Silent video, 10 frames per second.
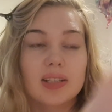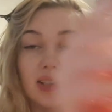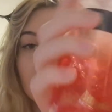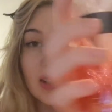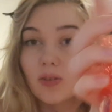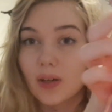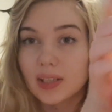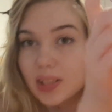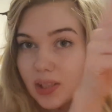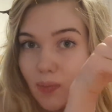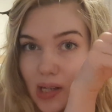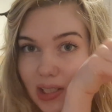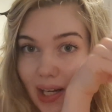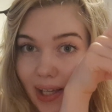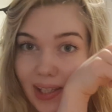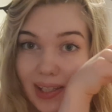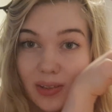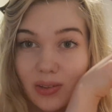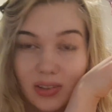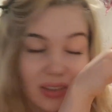and this is what it smells like.
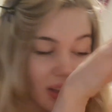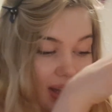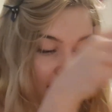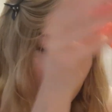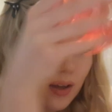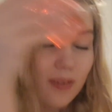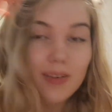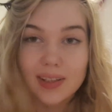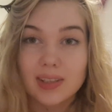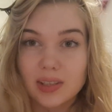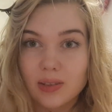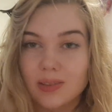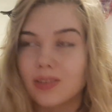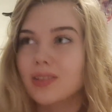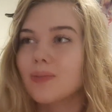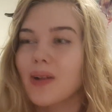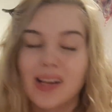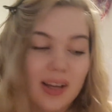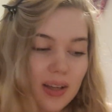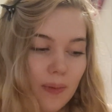What it used to
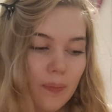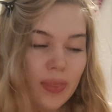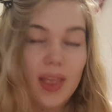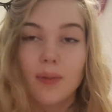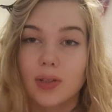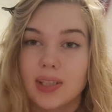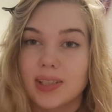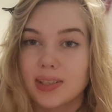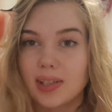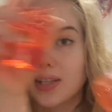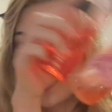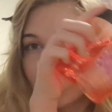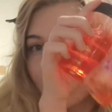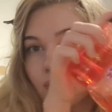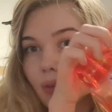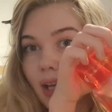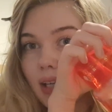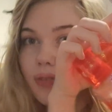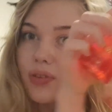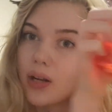smell like, but this is
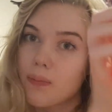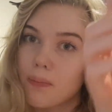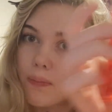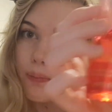different